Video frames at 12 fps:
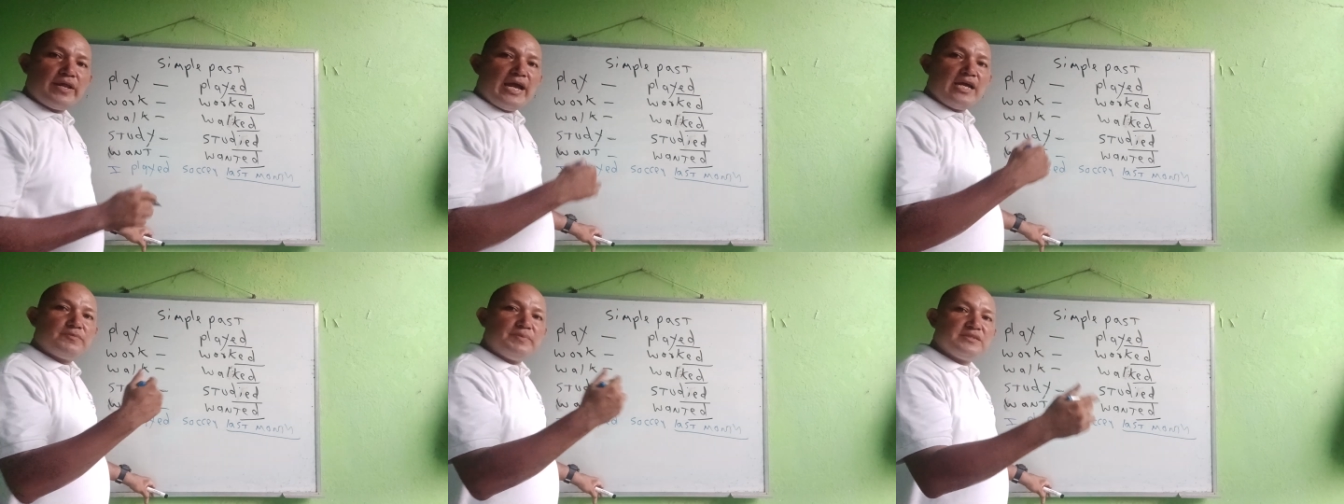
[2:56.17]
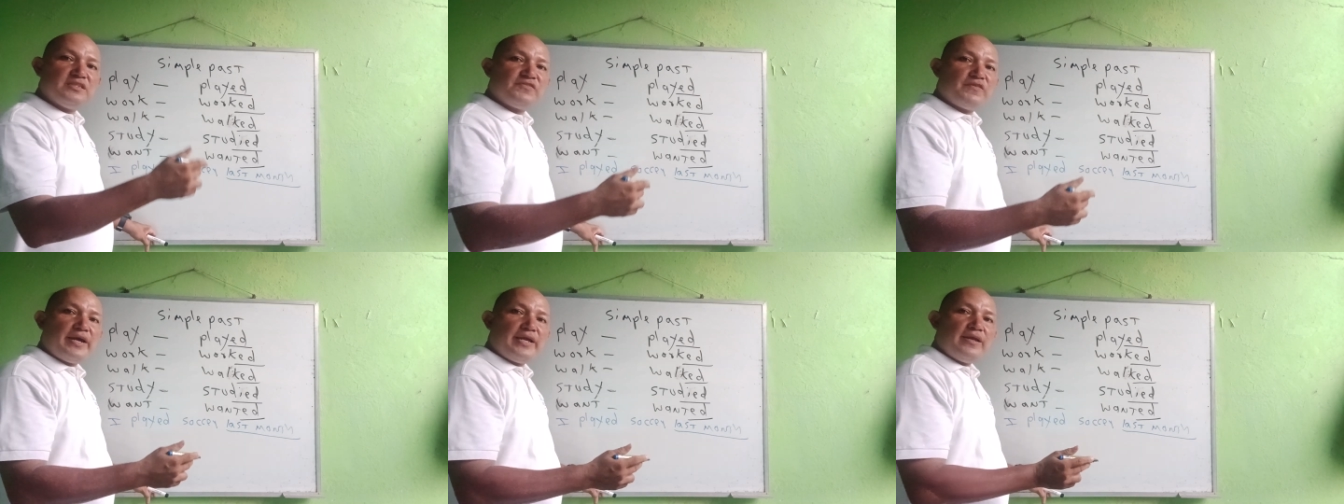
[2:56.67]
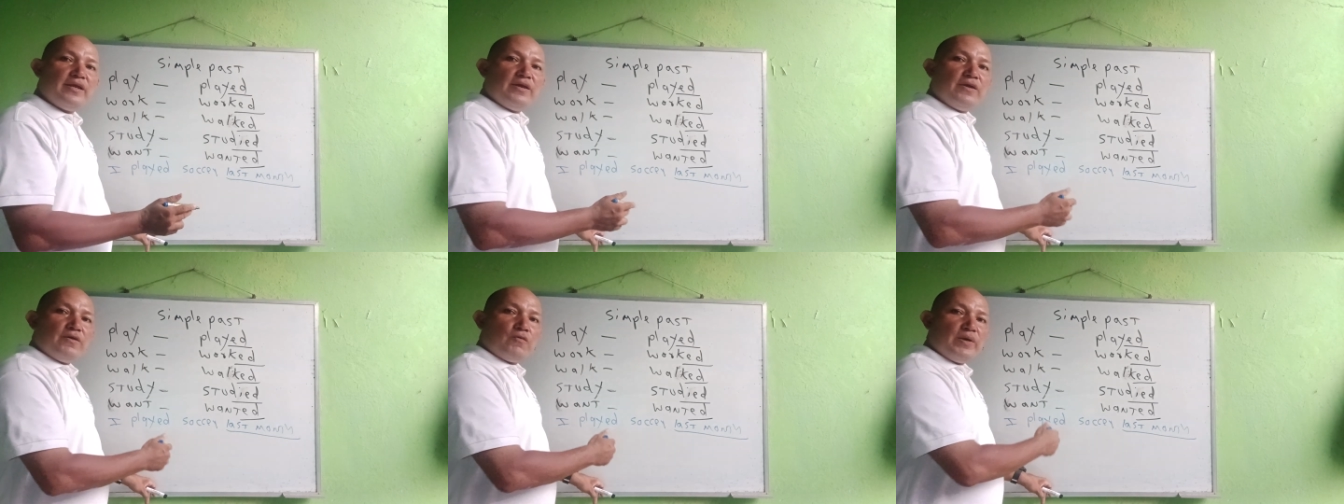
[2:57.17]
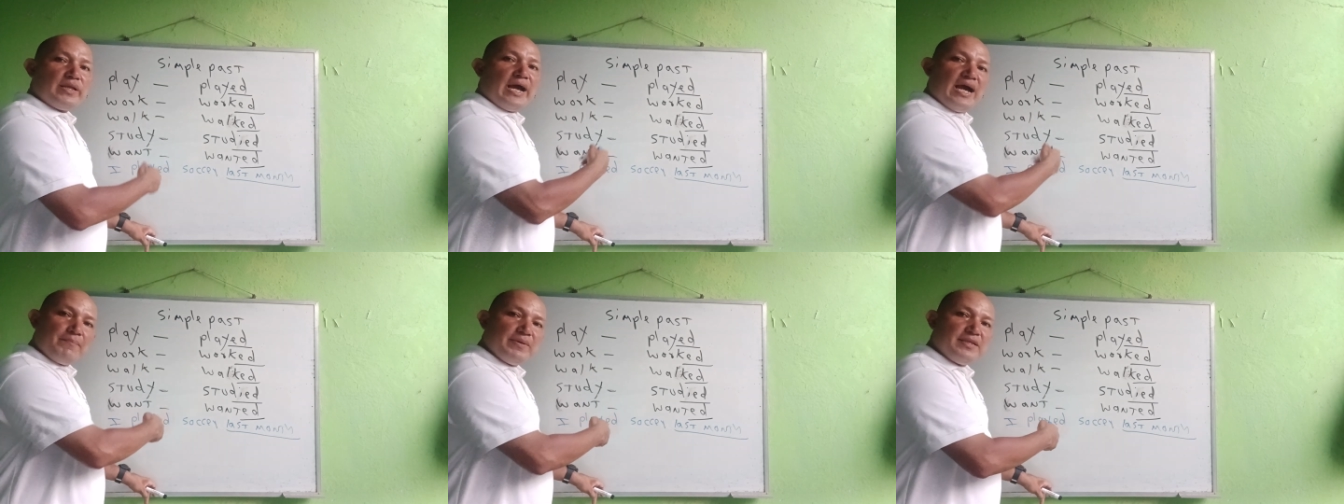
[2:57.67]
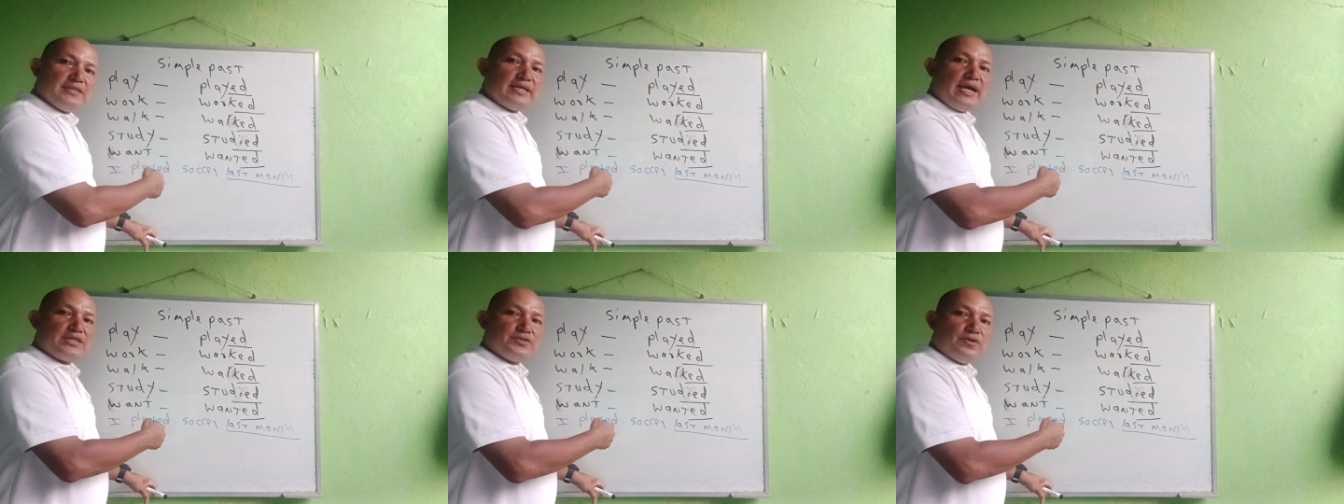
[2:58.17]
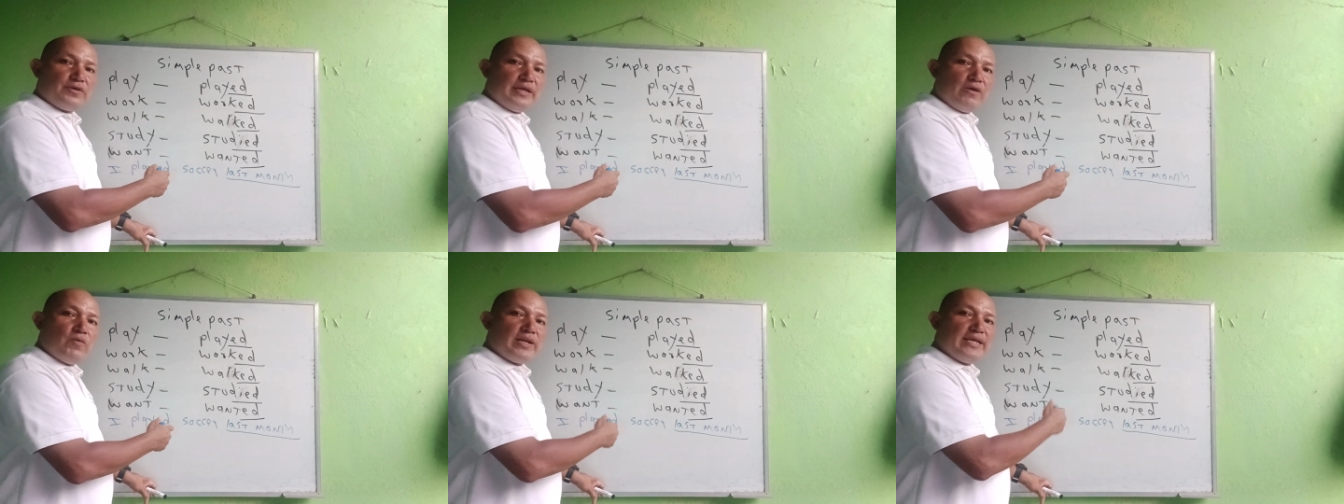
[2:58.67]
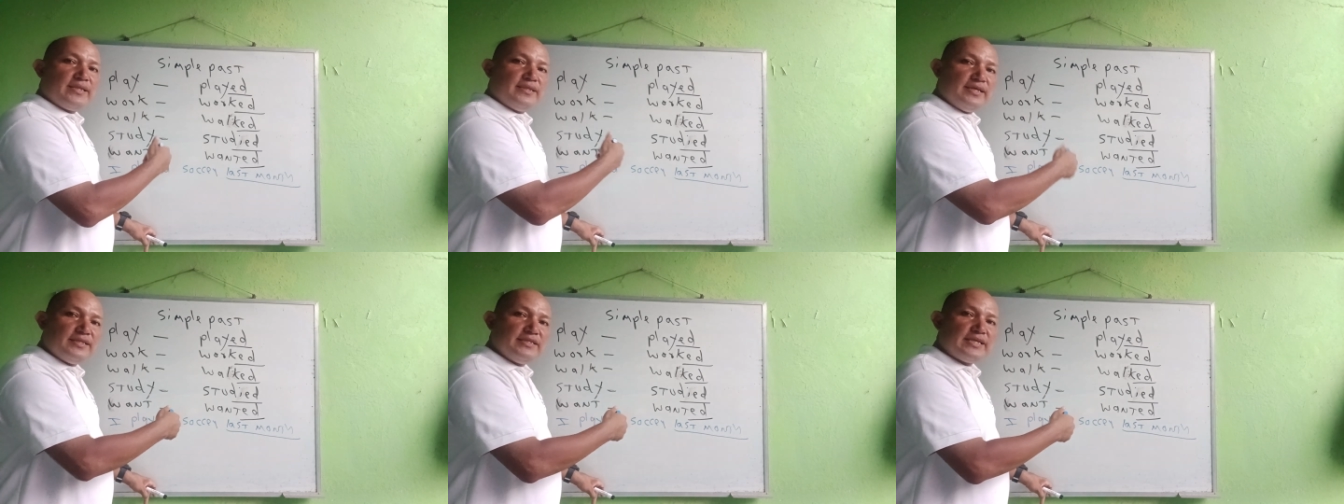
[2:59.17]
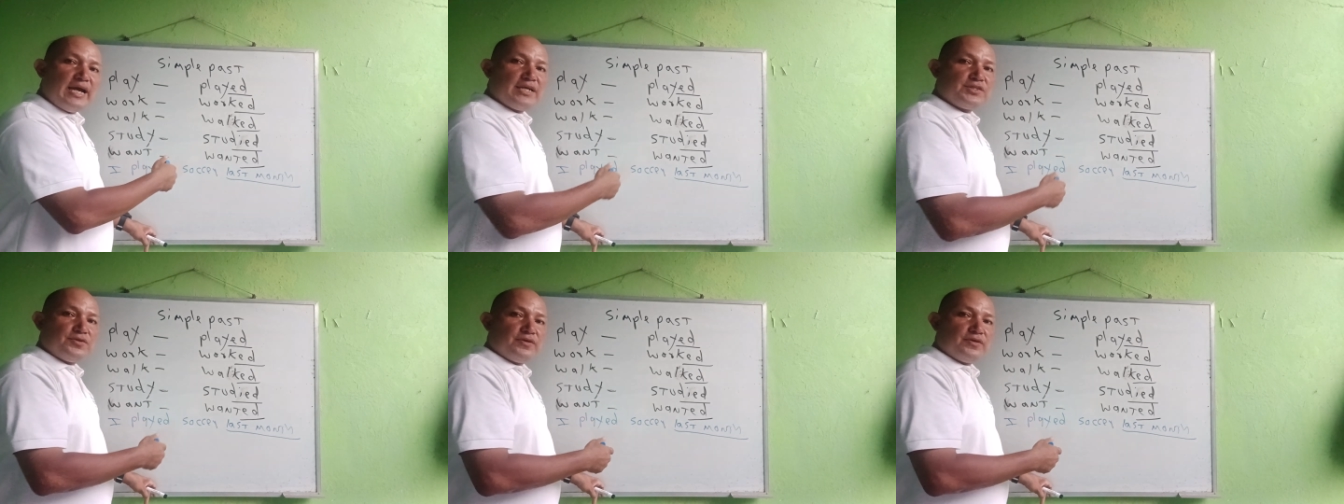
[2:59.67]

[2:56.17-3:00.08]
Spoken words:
I specify when happened this action. Okay, when I did this action.